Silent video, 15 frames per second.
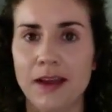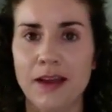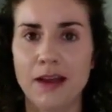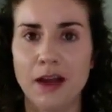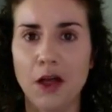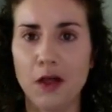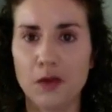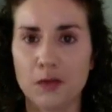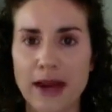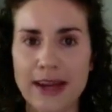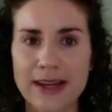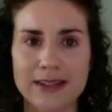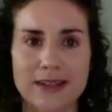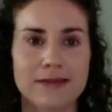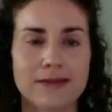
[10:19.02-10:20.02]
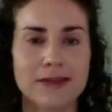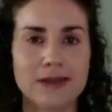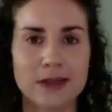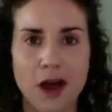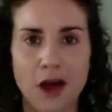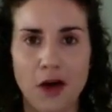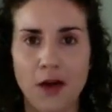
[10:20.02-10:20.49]
All right, so
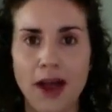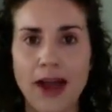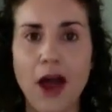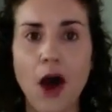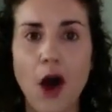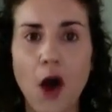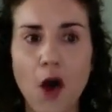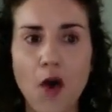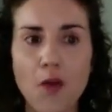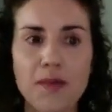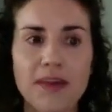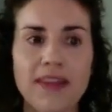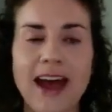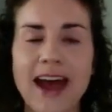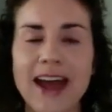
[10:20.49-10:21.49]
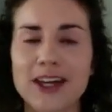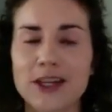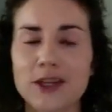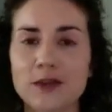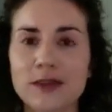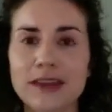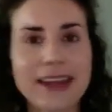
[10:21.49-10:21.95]
I hope that
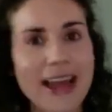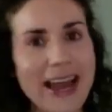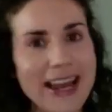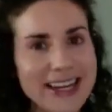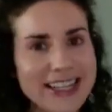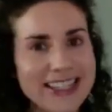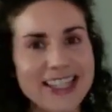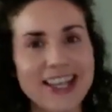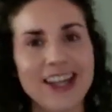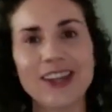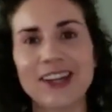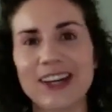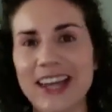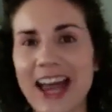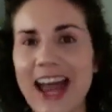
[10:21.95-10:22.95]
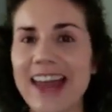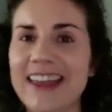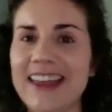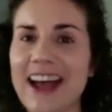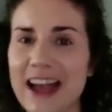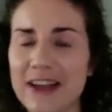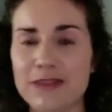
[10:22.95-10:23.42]
you liked a look at the
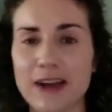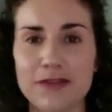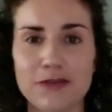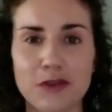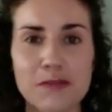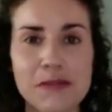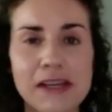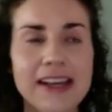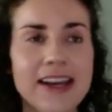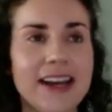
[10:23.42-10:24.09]
HighFive Formula.